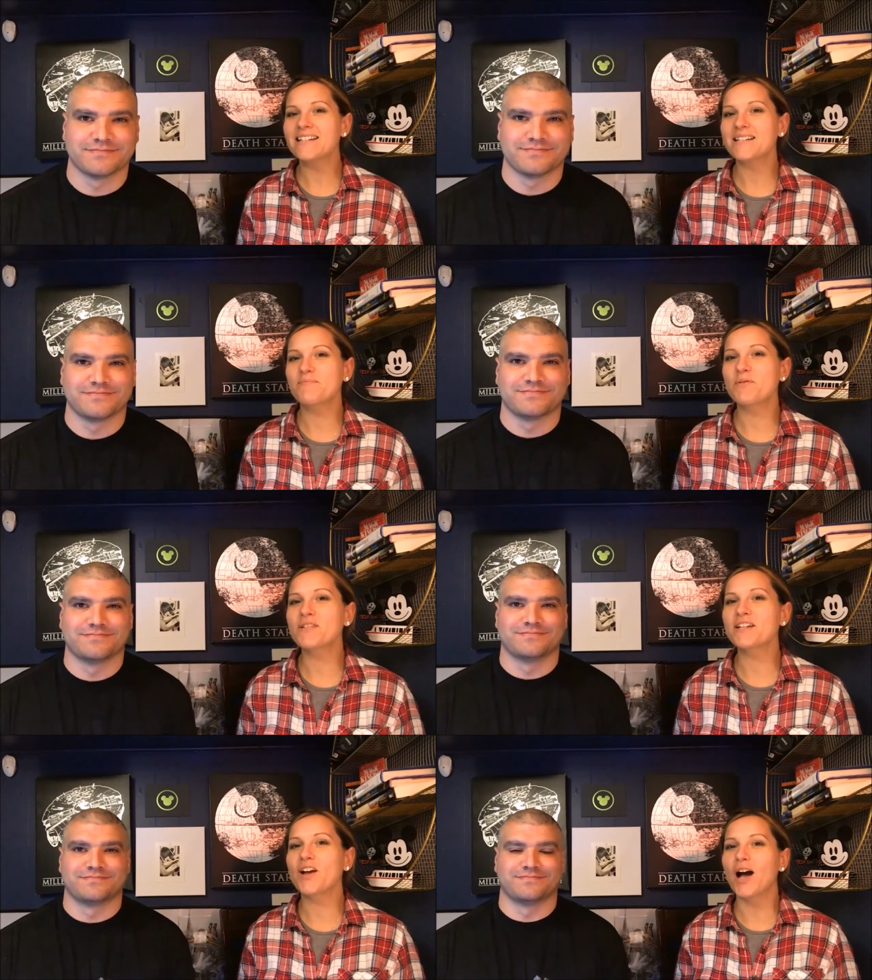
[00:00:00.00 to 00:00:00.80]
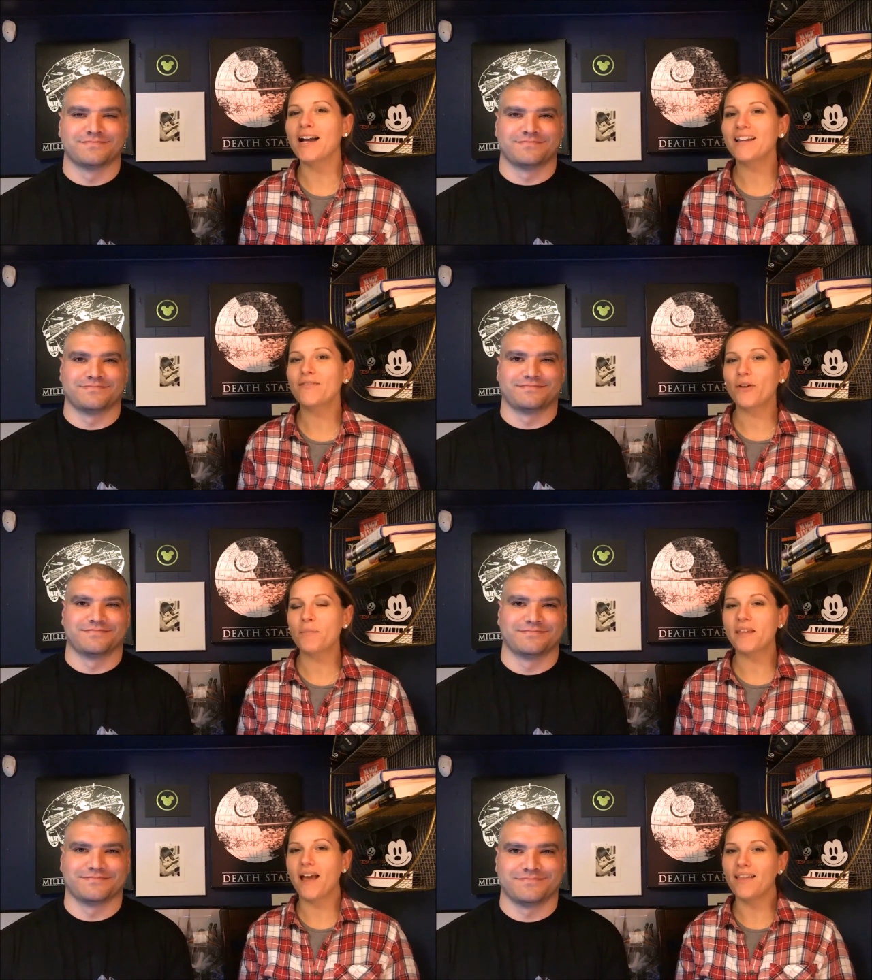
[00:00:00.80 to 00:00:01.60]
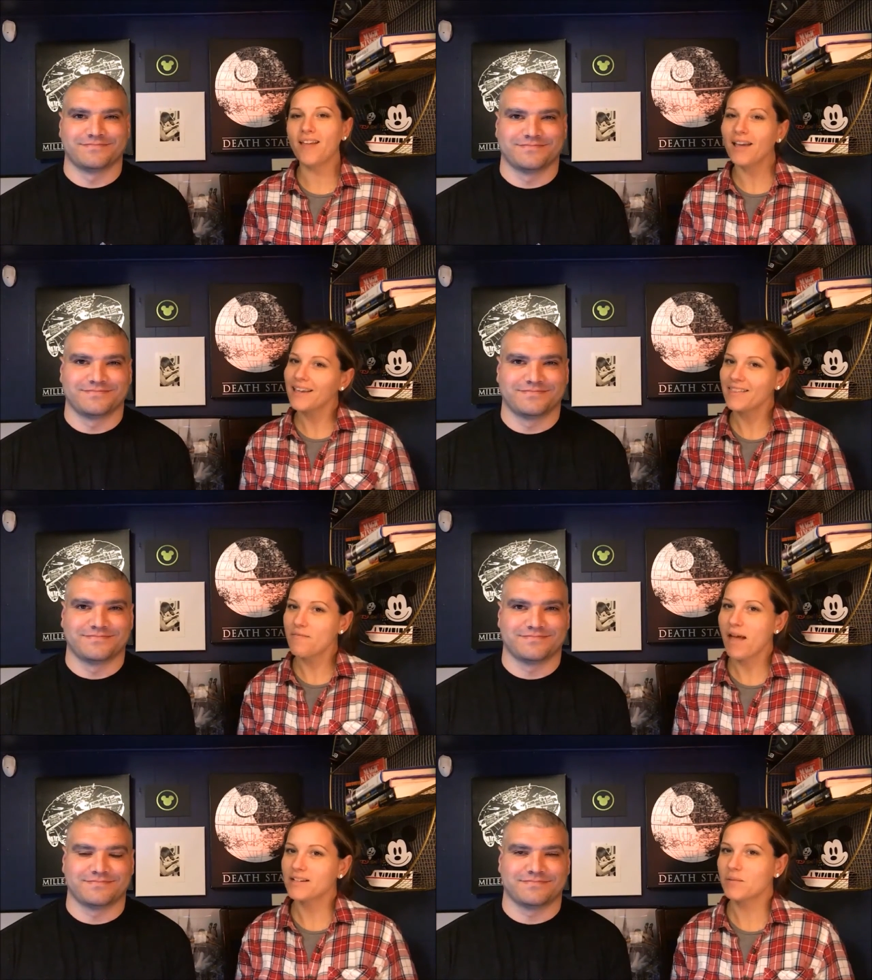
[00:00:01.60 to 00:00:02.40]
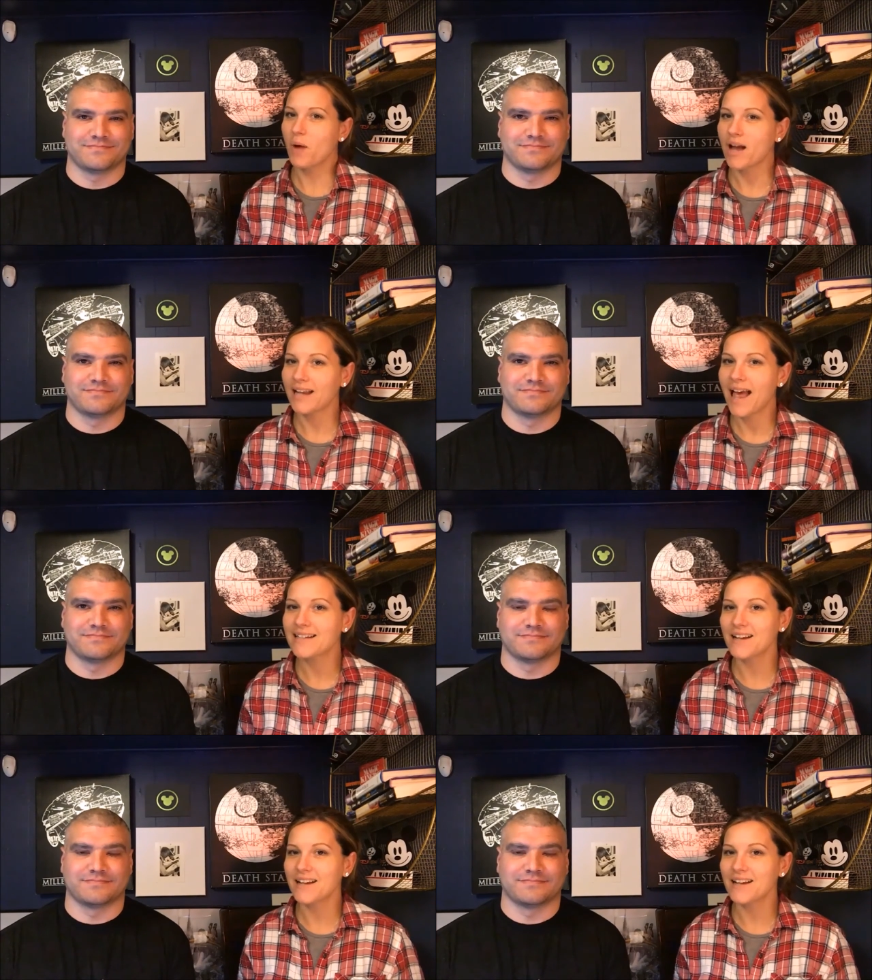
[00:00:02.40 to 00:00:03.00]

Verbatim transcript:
Speaker 1: guys, it's Bruce and Connie from the Unlocking the Magic podcast.